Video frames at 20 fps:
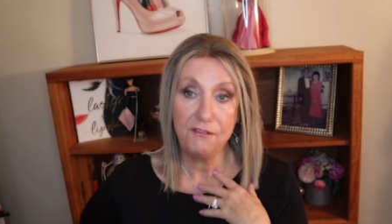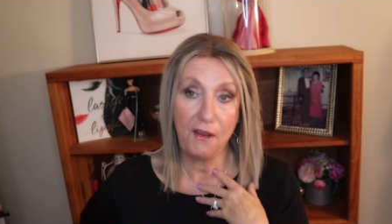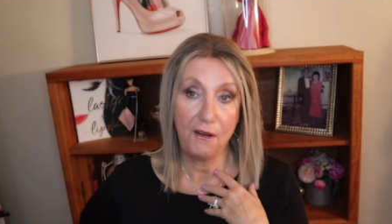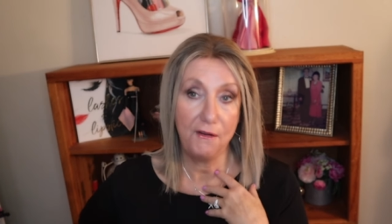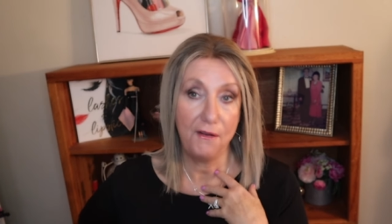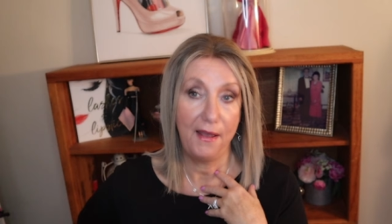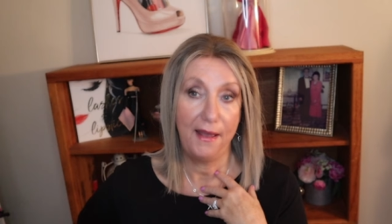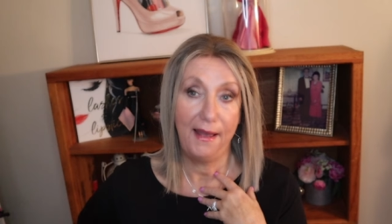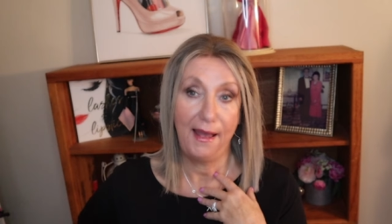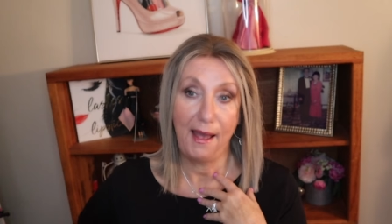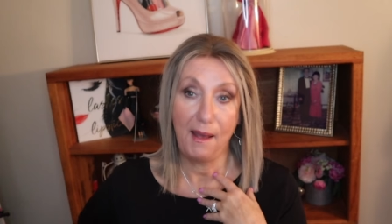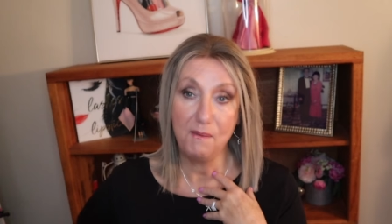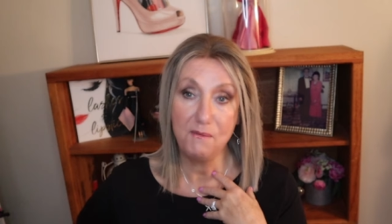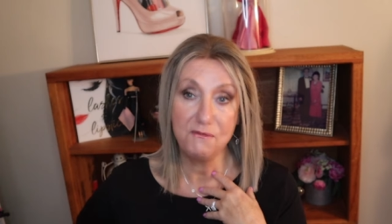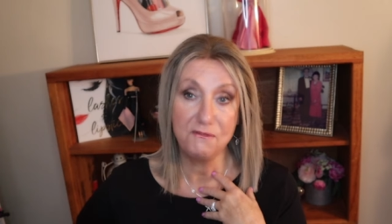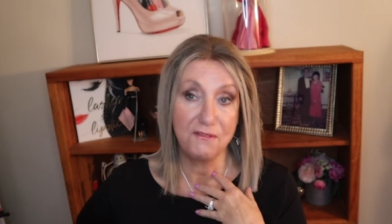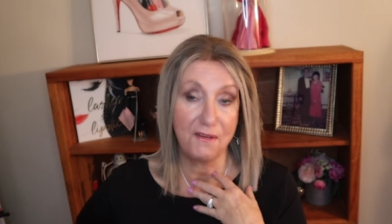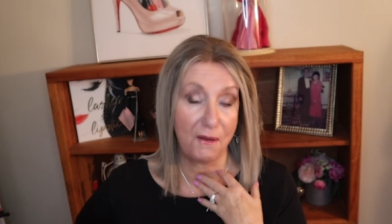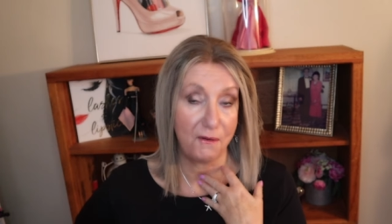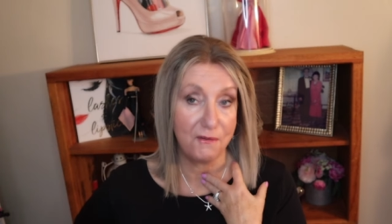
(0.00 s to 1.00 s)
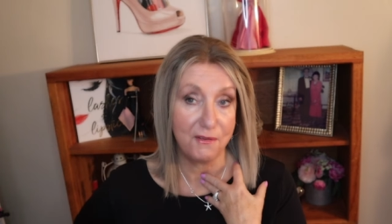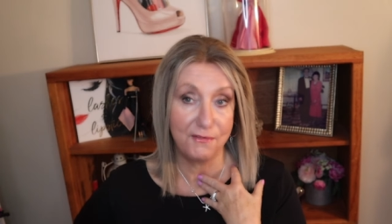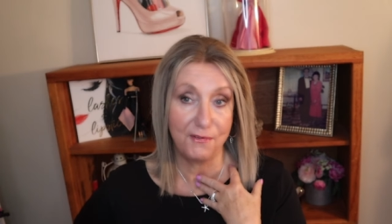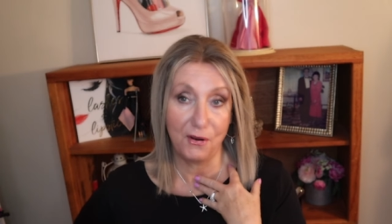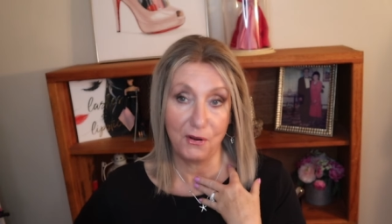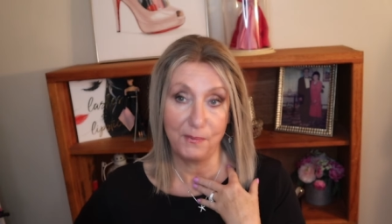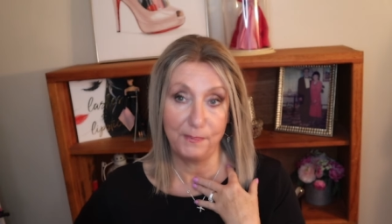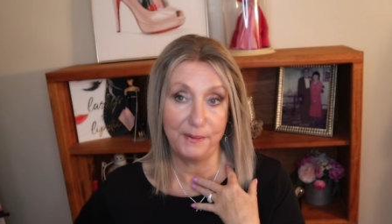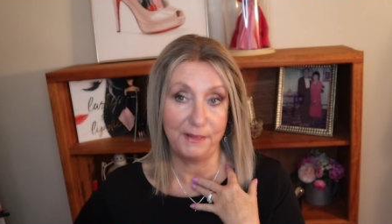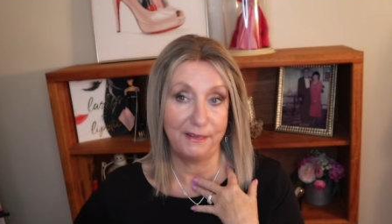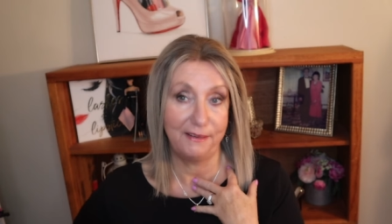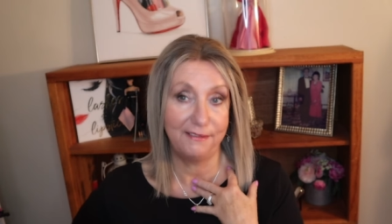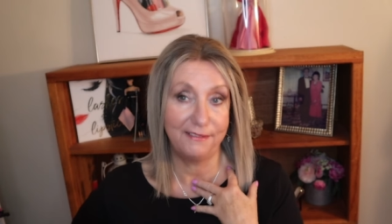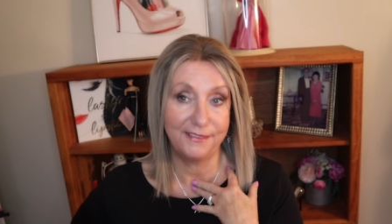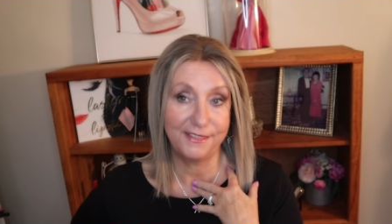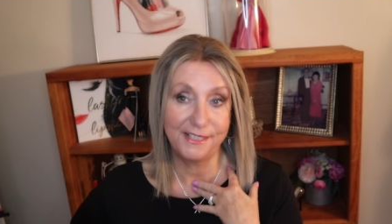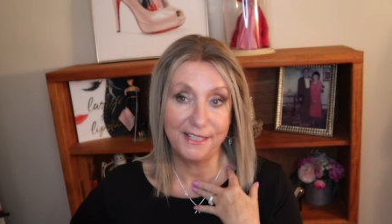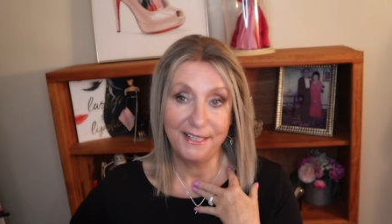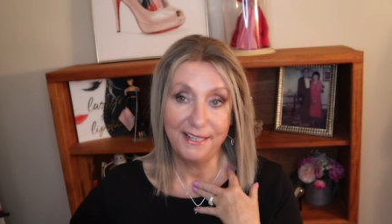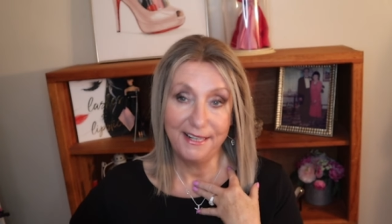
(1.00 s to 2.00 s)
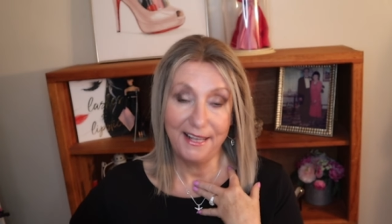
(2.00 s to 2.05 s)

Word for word: very, I'm very, very pleased.